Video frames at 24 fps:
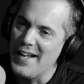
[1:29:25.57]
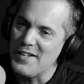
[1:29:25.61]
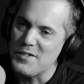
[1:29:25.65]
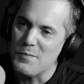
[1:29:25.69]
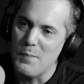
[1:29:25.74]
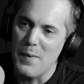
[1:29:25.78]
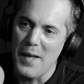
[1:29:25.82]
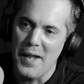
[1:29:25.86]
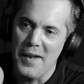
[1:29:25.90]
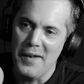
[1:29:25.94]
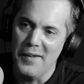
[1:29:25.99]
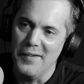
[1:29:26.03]

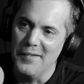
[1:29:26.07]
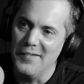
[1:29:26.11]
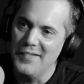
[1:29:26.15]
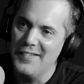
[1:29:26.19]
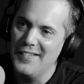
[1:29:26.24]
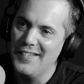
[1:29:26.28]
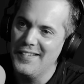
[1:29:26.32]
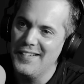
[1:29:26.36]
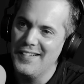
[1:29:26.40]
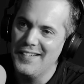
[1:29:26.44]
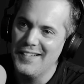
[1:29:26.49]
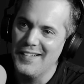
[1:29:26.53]
It's
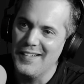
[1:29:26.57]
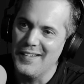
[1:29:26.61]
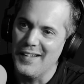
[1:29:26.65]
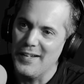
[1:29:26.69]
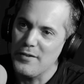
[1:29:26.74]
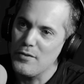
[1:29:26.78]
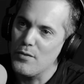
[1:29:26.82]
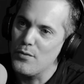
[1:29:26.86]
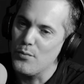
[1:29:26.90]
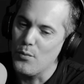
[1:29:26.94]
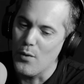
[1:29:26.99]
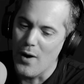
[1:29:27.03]
been
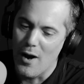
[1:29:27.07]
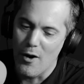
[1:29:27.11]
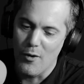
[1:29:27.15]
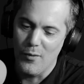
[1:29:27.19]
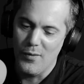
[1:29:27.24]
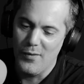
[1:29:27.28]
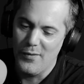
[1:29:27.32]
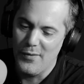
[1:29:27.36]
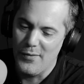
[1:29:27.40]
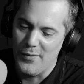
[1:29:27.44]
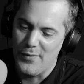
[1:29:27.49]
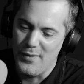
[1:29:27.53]
like
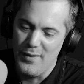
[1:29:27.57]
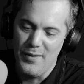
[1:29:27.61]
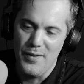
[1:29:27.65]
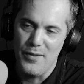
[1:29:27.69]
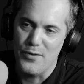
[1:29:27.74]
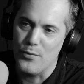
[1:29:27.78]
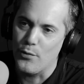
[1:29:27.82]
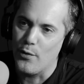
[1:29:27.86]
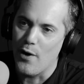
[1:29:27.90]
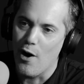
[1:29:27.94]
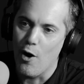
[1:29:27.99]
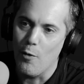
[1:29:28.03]

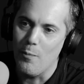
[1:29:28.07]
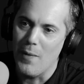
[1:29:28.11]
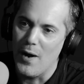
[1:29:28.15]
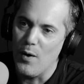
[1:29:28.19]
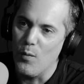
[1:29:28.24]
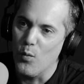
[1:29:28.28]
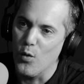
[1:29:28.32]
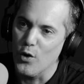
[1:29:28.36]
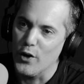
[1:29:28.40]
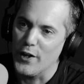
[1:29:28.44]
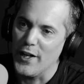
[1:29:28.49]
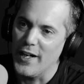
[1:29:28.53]
throughout
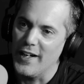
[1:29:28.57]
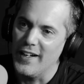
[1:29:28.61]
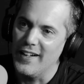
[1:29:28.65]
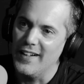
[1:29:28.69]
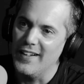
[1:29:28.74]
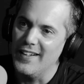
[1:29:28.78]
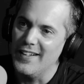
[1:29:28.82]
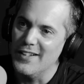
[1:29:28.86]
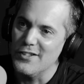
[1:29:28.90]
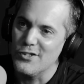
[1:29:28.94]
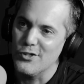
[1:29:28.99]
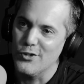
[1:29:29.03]
my
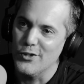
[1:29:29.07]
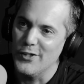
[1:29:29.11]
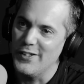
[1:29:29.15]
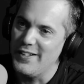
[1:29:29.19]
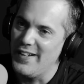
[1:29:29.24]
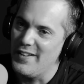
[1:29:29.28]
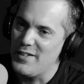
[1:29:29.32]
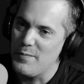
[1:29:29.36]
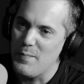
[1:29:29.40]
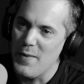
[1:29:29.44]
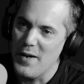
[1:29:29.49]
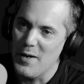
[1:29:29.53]
working
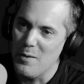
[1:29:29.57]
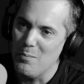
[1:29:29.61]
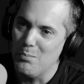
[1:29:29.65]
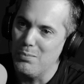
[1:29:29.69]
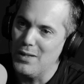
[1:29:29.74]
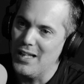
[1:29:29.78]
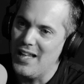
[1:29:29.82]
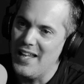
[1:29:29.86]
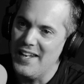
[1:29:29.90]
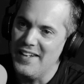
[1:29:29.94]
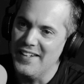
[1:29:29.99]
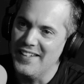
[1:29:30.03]
history, it's been a
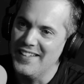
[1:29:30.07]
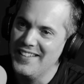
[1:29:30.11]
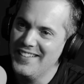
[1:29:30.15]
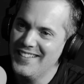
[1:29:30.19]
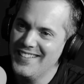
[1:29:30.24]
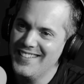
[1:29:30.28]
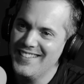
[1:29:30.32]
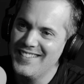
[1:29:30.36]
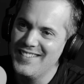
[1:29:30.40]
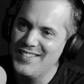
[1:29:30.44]
blend.